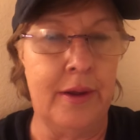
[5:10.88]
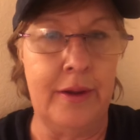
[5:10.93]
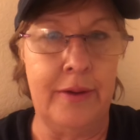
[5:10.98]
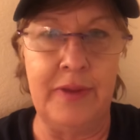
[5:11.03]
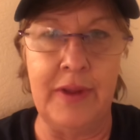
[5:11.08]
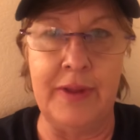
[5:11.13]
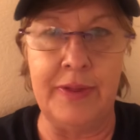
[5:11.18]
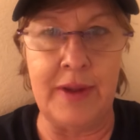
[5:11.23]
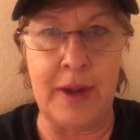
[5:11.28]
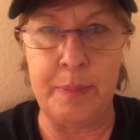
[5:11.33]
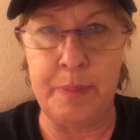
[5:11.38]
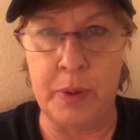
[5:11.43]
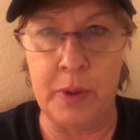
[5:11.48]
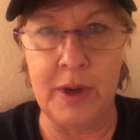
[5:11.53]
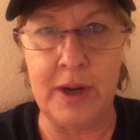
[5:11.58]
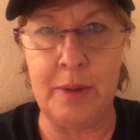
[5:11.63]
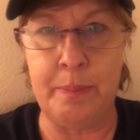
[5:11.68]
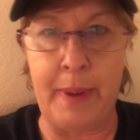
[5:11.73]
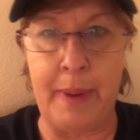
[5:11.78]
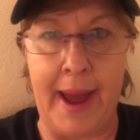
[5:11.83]
then they
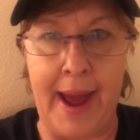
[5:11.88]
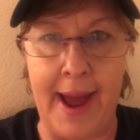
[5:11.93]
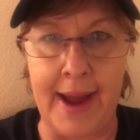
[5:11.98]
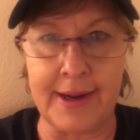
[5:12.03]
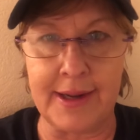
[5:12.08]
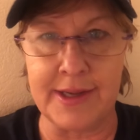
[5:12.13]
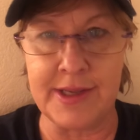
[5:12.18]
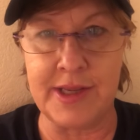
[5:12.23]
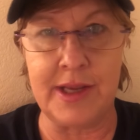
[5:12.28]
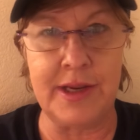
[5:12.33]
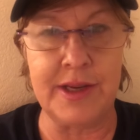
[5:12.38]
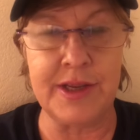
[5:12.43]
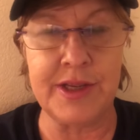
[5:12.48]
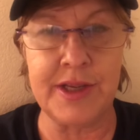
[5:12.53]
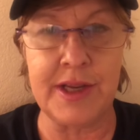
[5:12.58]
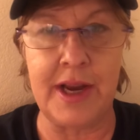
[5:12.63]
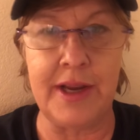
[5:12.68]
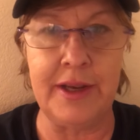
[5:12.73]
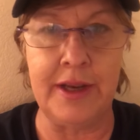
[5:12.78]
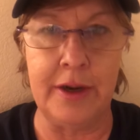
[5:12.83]
put it back because they
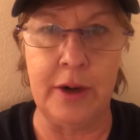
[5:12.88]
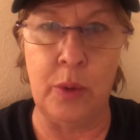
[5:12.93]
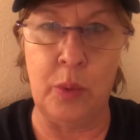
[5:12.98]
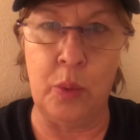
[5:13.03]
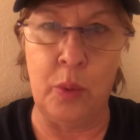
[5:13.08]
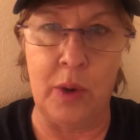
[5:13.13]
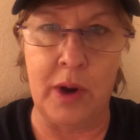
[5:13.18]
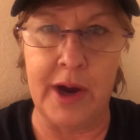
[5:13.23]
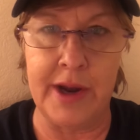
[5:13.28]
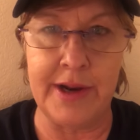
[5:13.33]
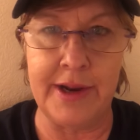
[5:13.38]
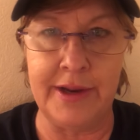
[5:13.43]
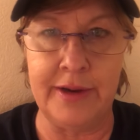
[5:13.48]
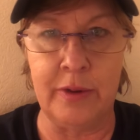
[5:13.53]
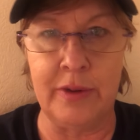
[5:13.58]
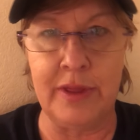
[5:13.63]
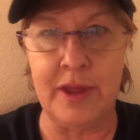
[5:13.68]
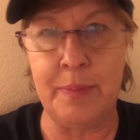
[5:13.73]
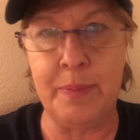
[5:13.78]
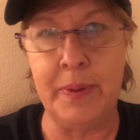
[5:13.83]
decide they don't want it,
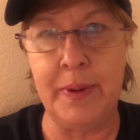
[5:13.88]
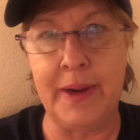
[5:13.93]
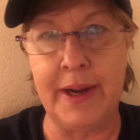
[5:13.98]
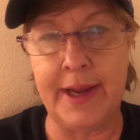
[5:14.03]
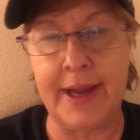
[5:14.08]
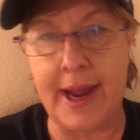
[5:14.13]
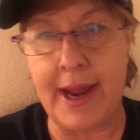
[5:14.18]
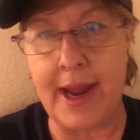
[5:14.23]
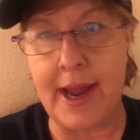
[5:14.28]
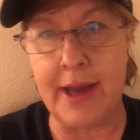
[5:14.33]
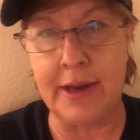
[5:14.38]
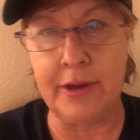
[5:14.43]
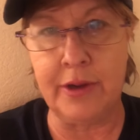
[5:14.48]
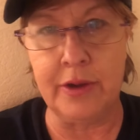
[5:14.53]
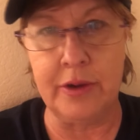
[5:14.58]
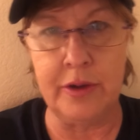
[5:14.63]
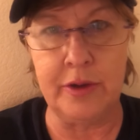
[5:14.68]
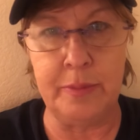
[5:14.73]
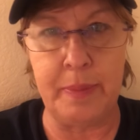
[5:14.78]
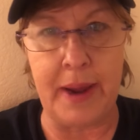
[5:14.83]
or they put a canned
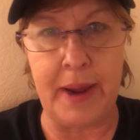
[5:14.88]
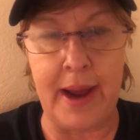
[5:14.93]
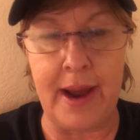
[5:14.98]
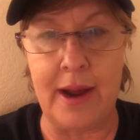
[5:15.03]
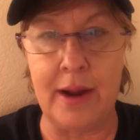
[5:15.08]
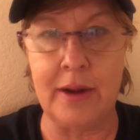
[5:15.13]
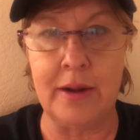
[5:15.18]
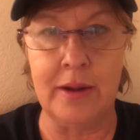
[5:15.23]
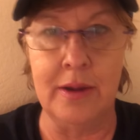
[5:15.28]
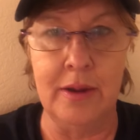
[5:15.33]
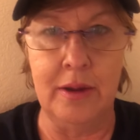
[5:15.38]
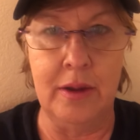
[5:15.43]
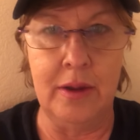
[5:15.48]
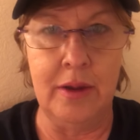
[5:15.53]
good back,